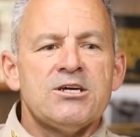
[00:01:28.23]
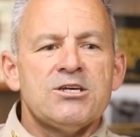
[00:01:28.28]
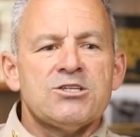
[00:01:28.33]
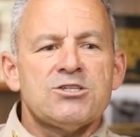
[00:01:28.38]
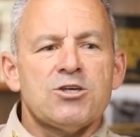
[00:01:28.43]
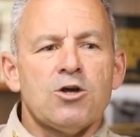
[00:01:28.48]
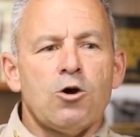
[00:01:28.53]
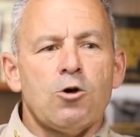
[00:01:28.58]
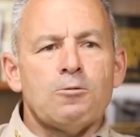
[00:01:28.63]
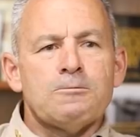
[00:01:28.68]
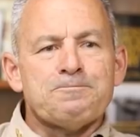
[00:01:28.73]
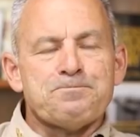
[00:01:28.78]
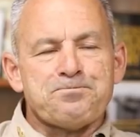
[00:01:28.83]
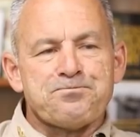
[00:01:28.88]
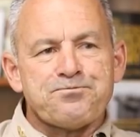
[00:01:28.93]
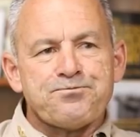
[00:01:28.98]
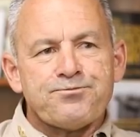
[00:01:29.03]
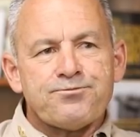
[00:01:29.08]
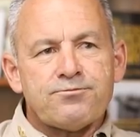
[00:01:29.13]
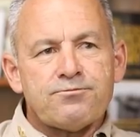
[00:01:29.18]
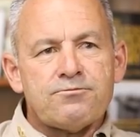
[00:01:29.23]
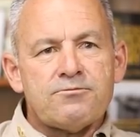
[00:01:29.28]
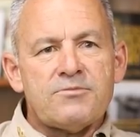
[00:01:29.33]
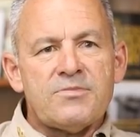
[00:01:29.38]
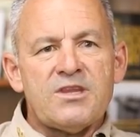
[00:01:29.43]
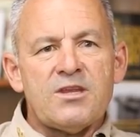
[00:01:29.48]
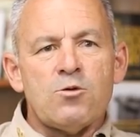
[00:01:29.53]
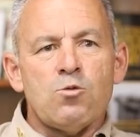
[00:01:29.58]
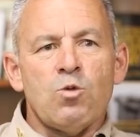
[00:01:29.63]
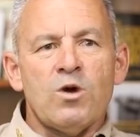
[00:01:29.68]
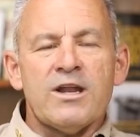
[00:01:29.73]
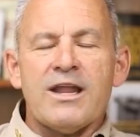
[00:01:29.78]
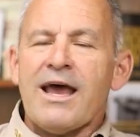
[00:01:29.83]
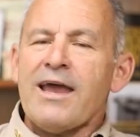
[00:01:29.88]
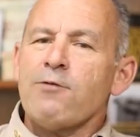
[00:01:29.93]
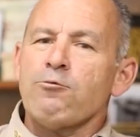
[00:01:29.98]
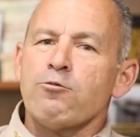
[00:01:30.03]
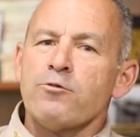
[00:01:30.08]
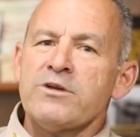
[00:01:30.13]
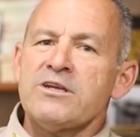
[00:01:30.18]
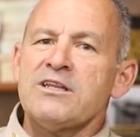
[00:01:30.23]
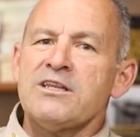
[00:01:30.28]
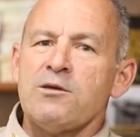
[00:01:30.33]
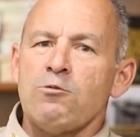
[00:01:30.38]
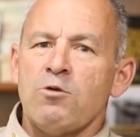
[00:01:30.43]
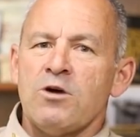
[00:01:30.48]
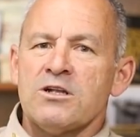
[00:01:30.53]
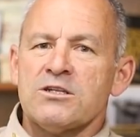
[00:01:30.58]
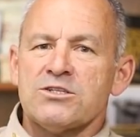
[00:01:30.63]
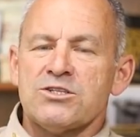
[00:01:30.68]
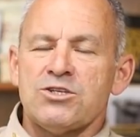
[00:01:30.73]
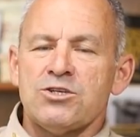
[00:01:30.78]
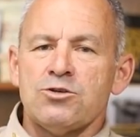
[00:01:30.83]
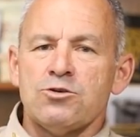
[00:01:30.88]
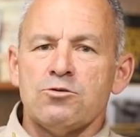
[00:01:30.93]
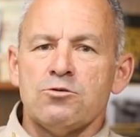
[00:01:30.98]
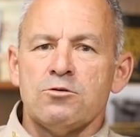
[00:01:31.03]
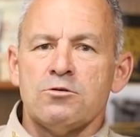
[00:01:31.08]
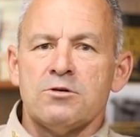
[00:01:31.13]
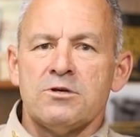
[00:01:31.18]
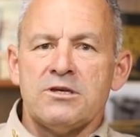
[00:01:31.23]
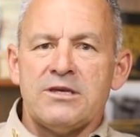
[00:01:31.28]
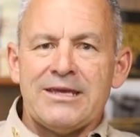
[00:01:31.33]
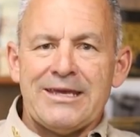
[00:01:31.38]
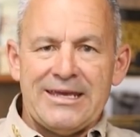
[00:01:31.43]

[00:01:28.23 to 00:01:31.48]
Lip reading: So what I really want to